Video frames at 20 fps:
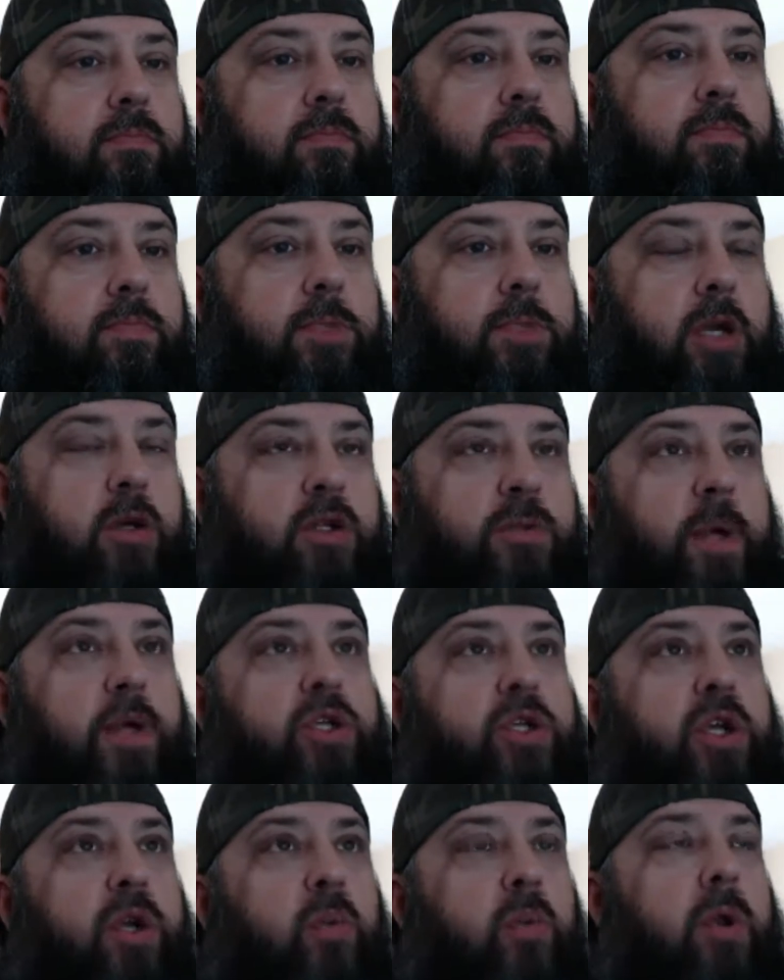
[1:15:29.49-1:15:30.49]

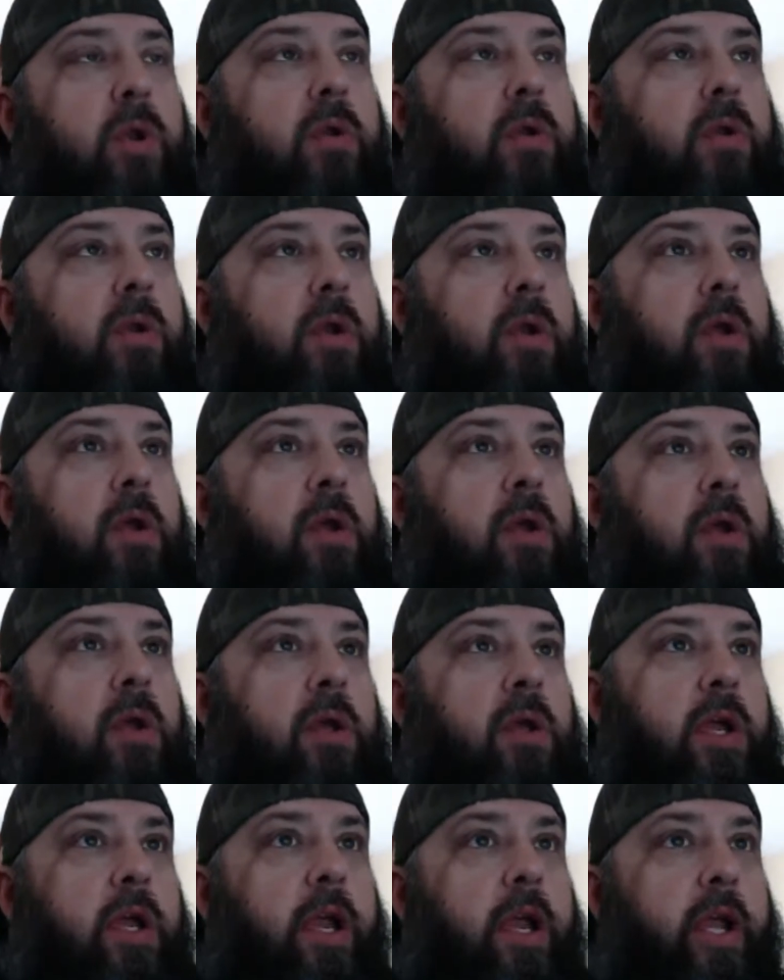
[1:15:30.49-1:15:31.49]
Especially when
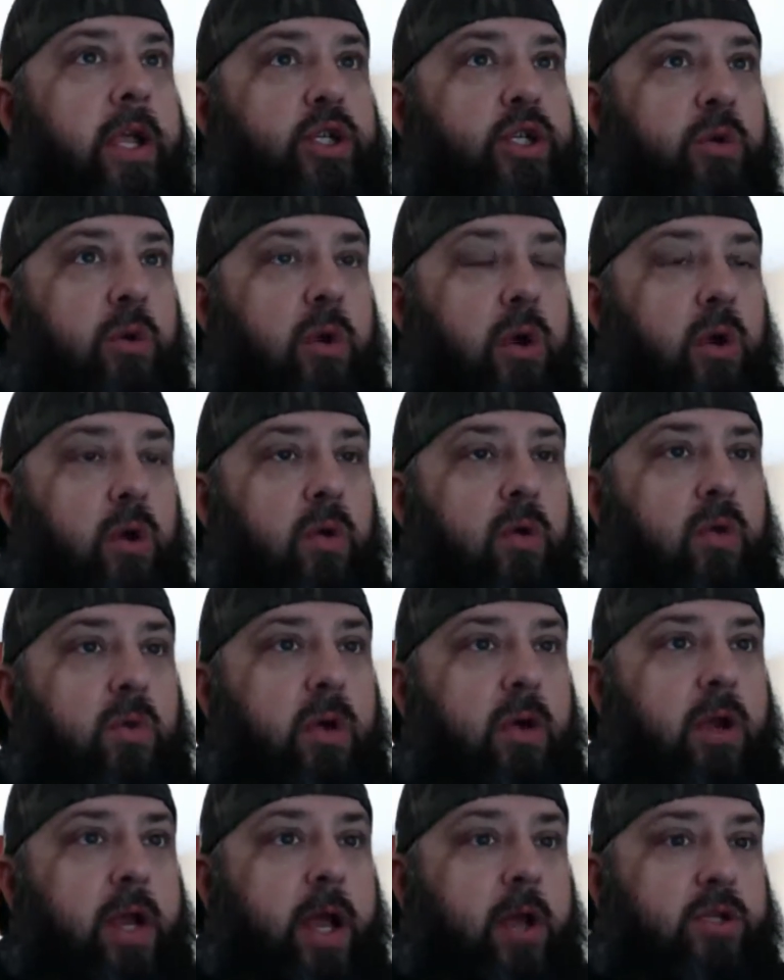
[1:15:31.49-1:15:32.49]
Ichiro
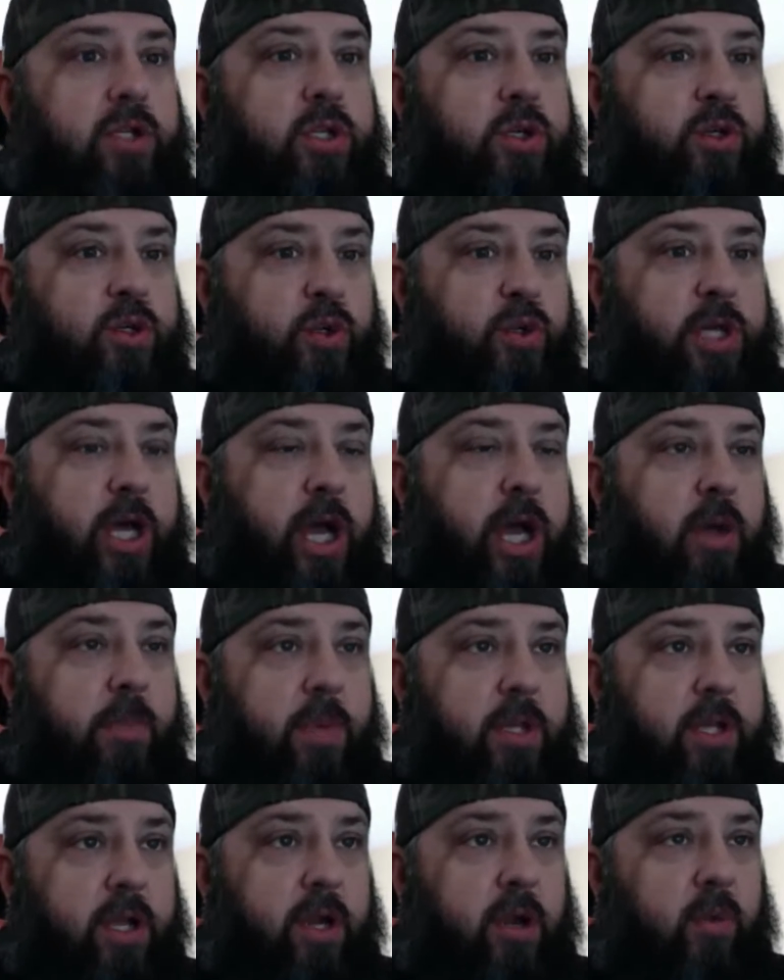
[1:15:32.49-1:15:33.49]
announced his
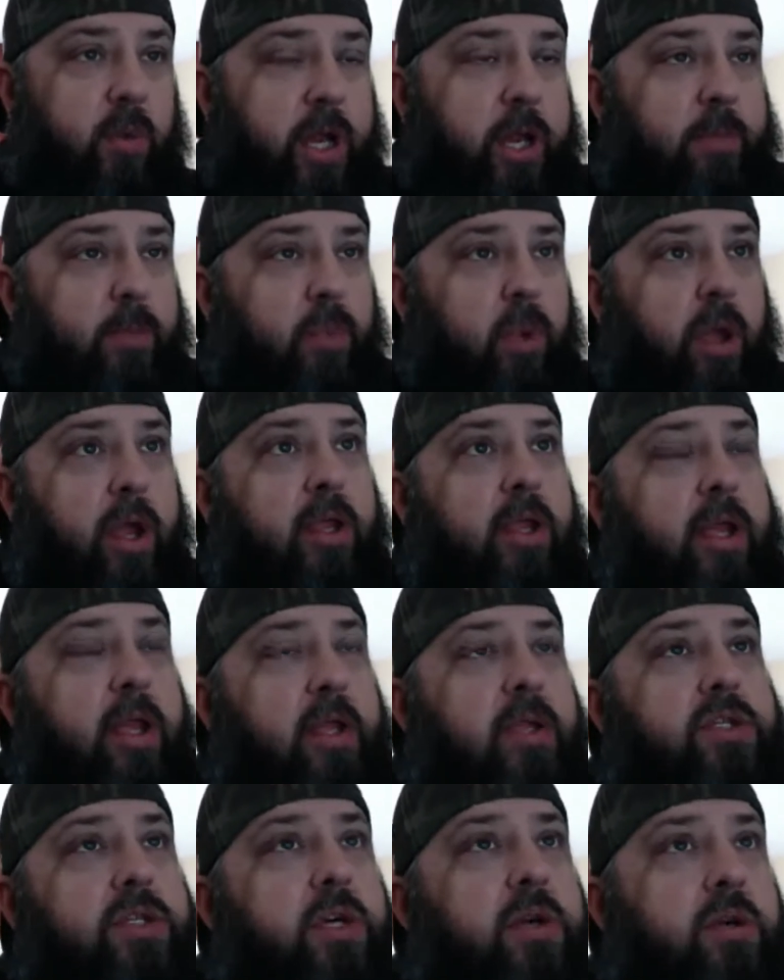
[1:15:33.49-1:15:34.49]
retirement there when he played in that
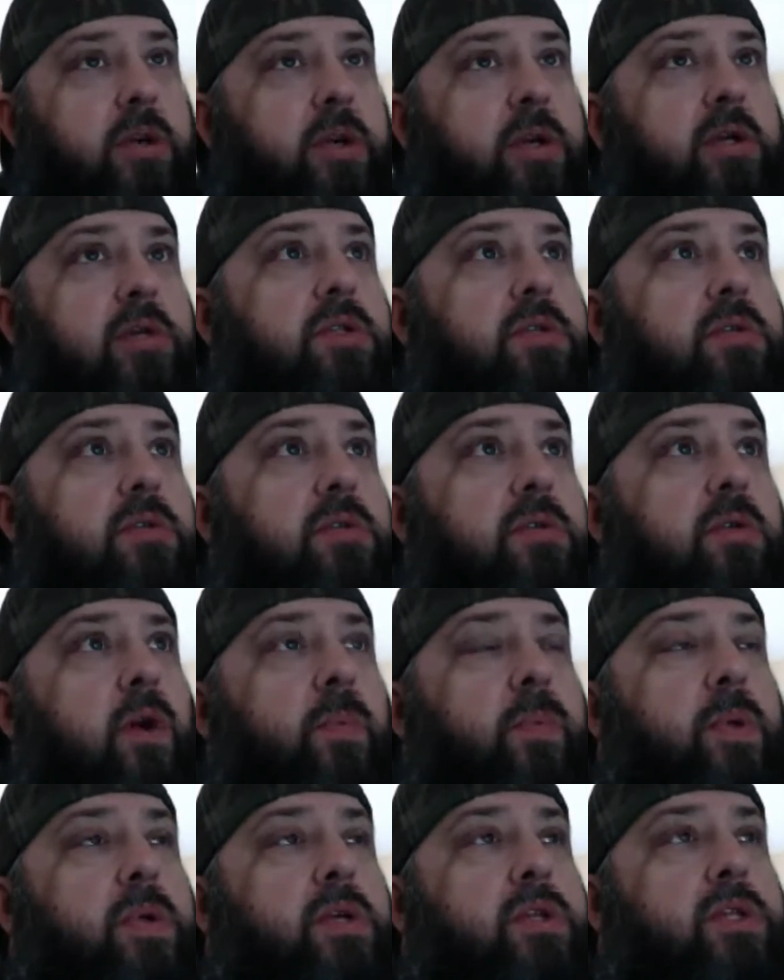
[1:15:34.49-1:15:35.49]
series,
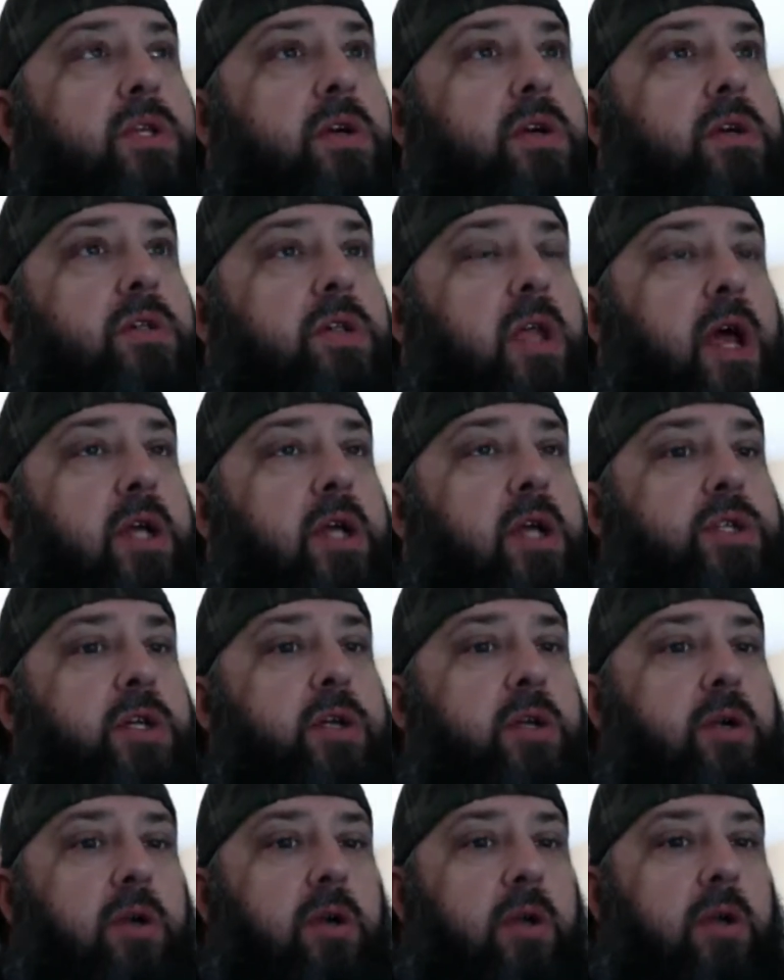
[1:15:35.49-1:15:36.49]
opening series last
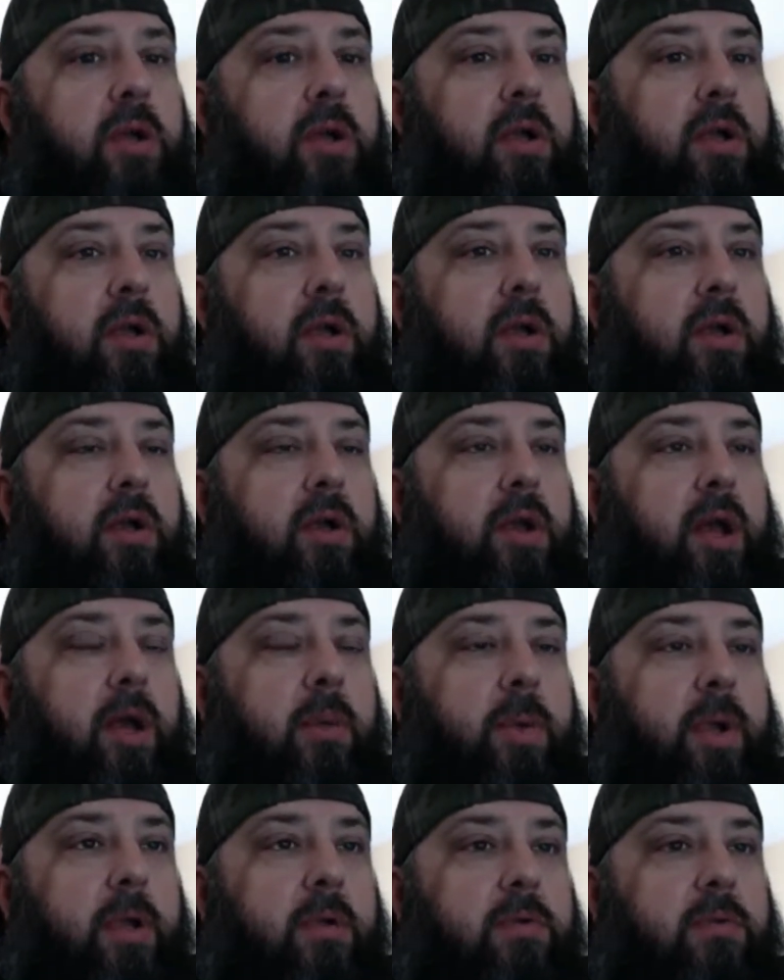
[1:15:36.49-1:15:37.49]
year. I
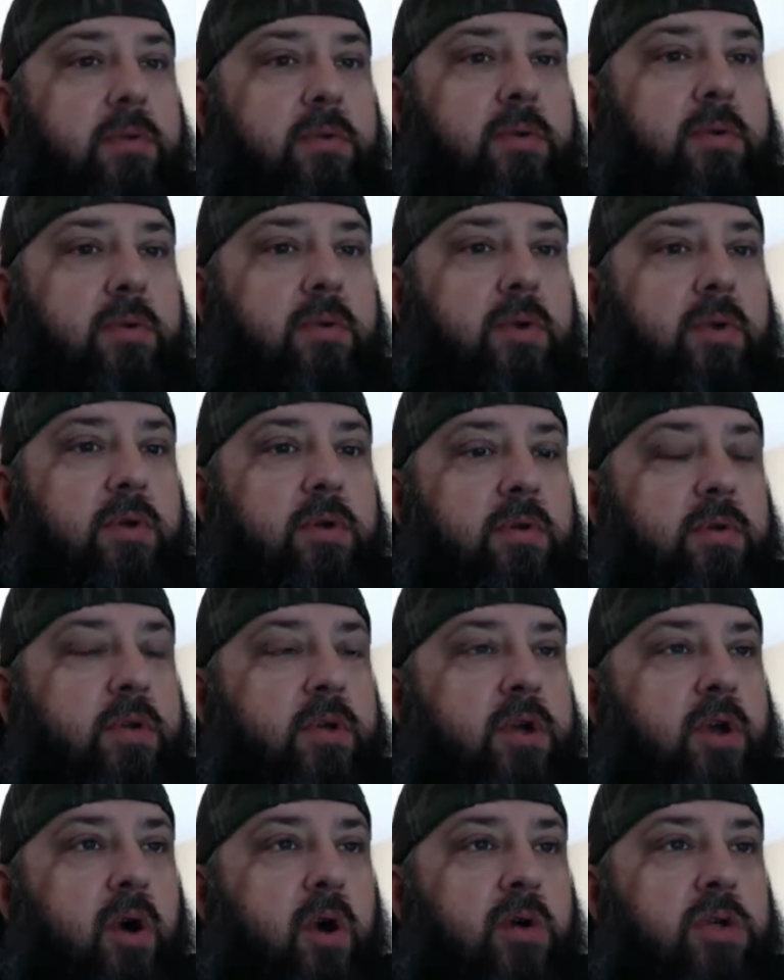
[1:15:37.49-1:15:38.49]
mean,
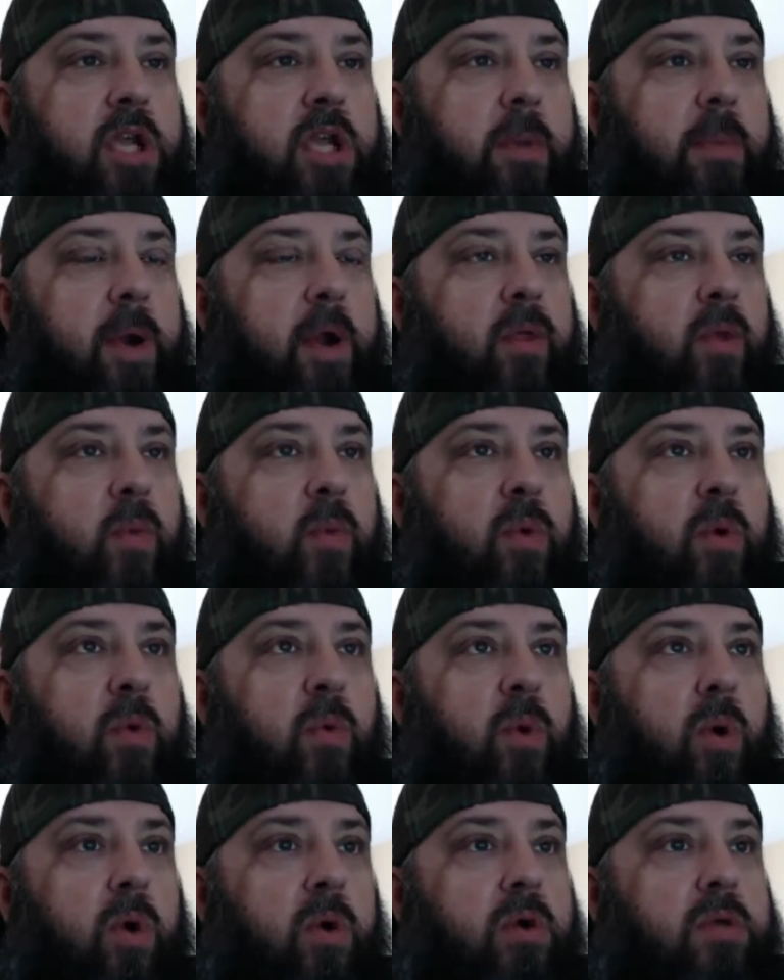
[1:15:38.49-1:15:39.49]
cards came out of the
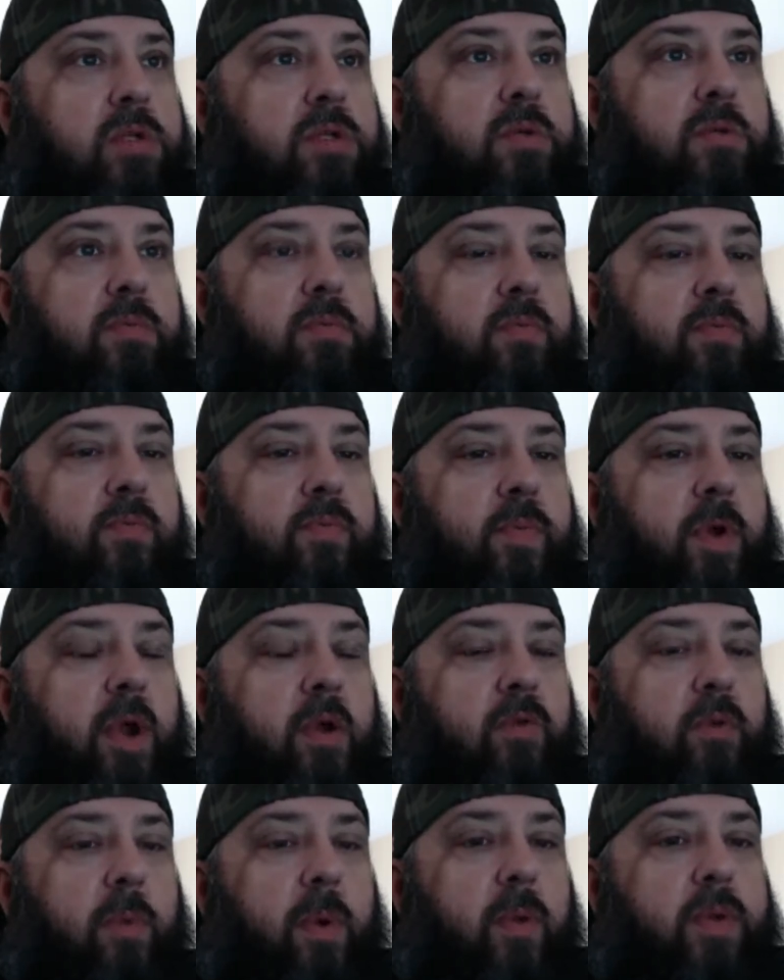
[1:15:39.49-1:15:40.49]
woodworks,
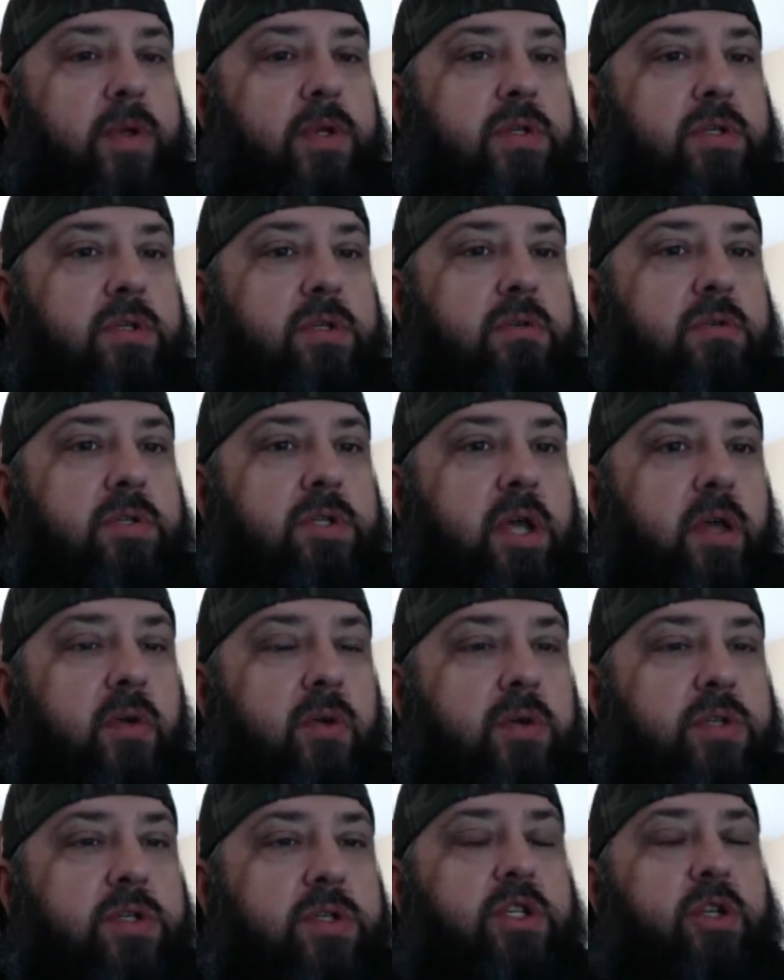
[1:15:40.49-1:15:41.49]
from all these
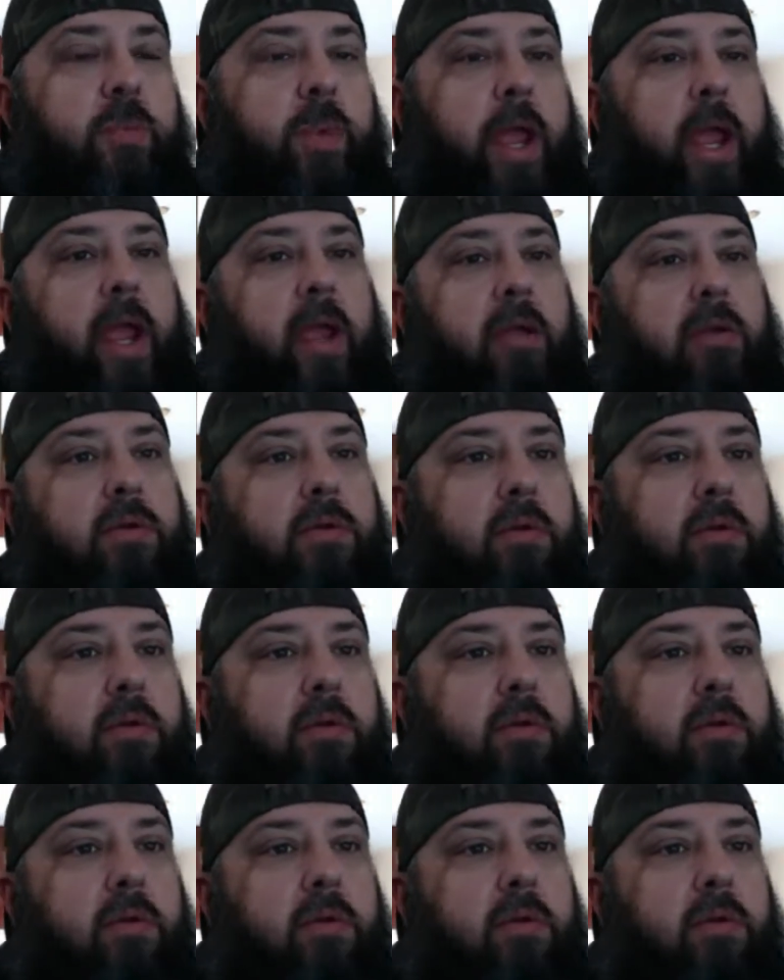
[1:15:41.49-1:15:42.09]
sellers in Japan.